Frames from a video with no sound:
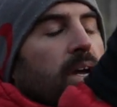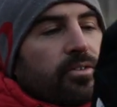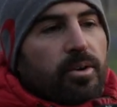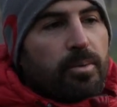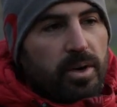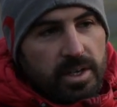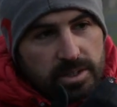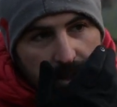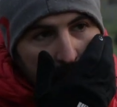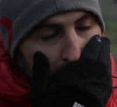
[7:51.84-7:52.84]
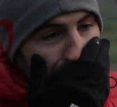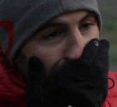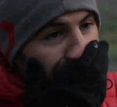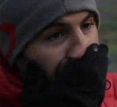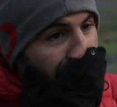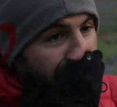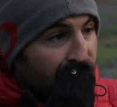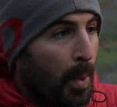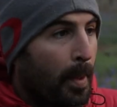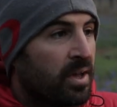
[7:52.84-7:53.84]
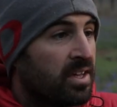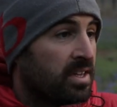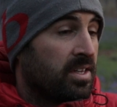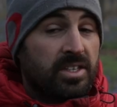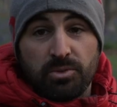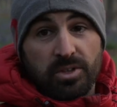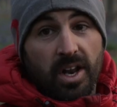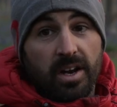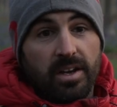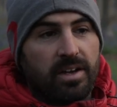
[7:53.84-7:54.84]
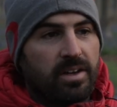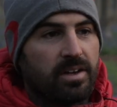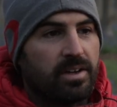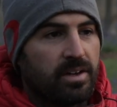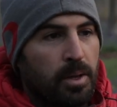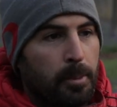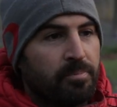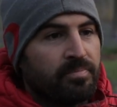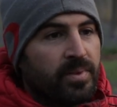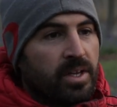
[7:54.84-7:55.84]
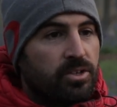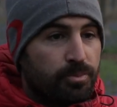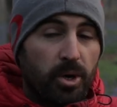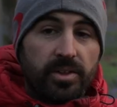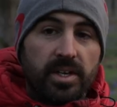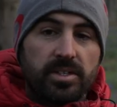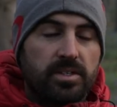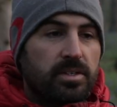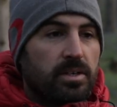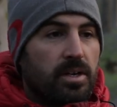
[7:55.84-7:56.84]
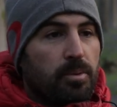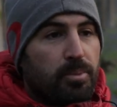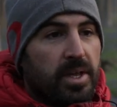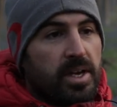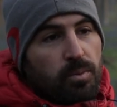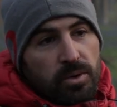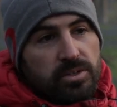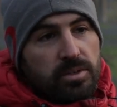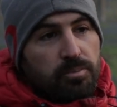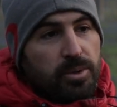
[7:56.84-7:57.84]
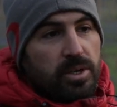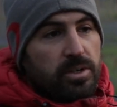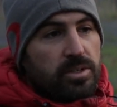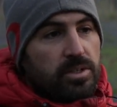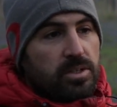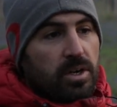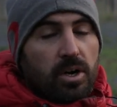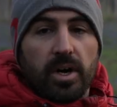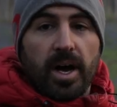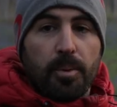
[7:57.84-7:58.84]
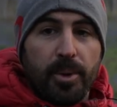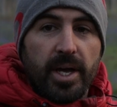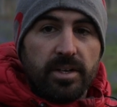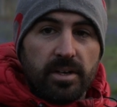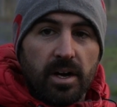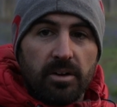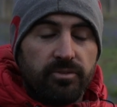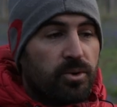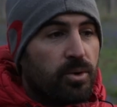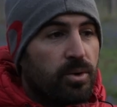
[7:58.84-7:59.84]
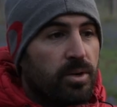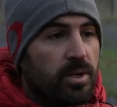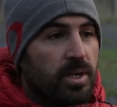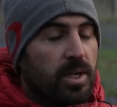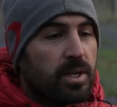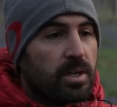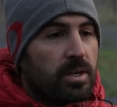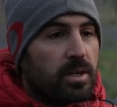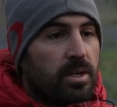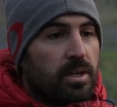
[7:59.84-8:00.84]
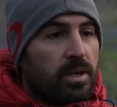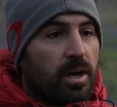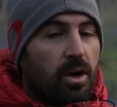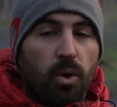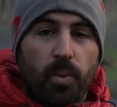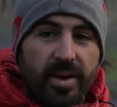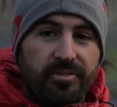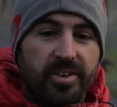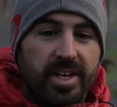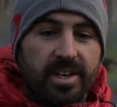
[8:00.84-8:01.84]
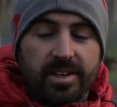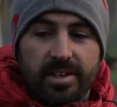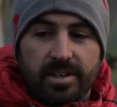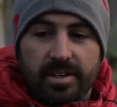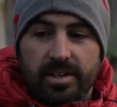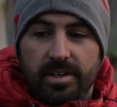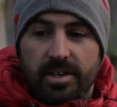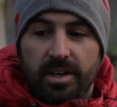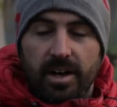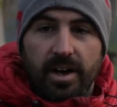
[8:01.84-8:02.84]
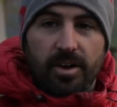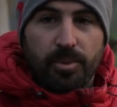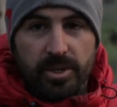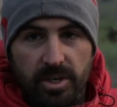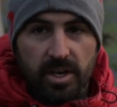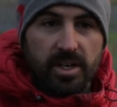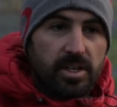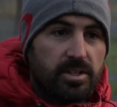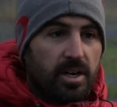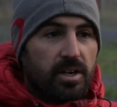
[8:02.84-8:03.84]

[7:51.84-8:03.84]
if I'm honest, this was luck, spotting this. But then it wasn't, because I got out of bed at 4:30. I got wet feet. I've been ducking and